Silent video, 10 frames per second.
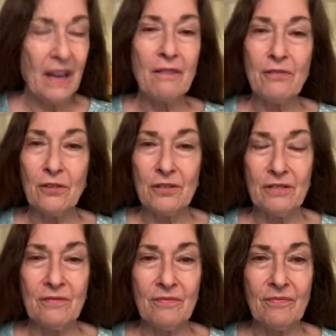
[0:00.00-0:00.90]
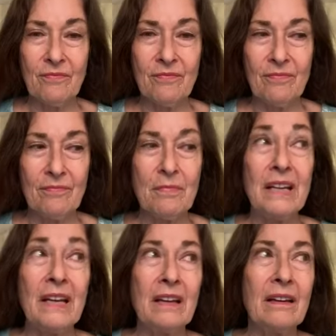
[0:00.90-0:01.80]
effort,
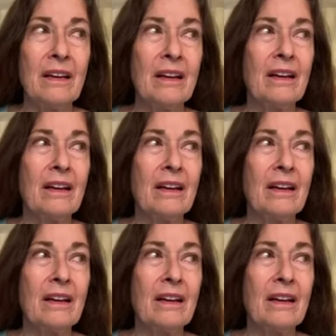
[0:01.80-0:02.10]
meaning